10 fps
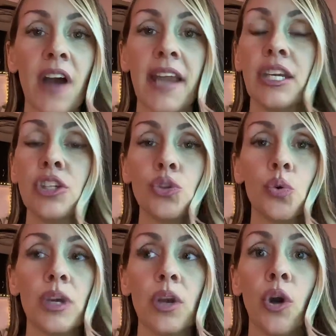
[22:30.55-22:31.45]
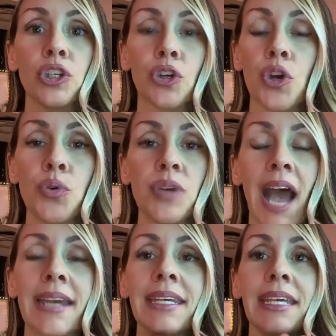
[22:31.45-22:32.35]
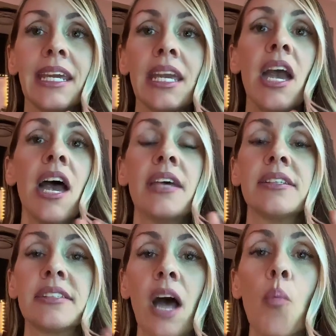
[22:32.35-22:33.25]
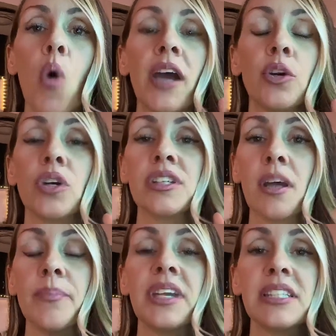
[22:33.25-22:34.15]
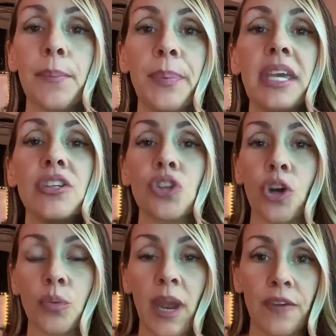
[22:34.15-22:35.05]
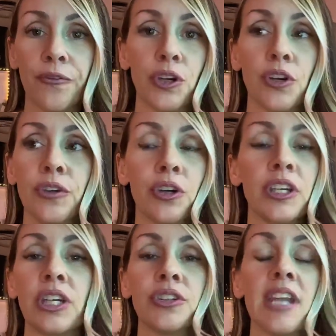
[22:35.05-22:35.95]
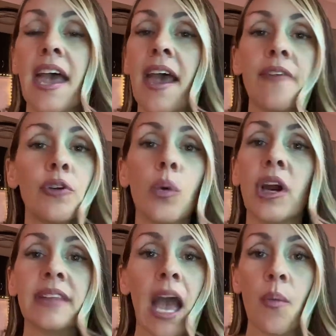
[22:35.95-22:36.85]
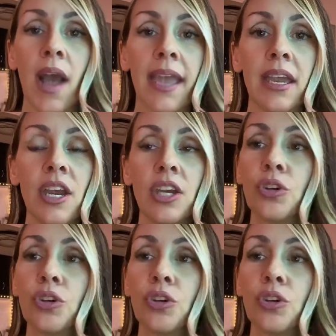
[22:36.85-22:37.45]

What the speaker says: finding joy on your own, not needing someone or something to be a certain way for you to feel good. It'll never work that way.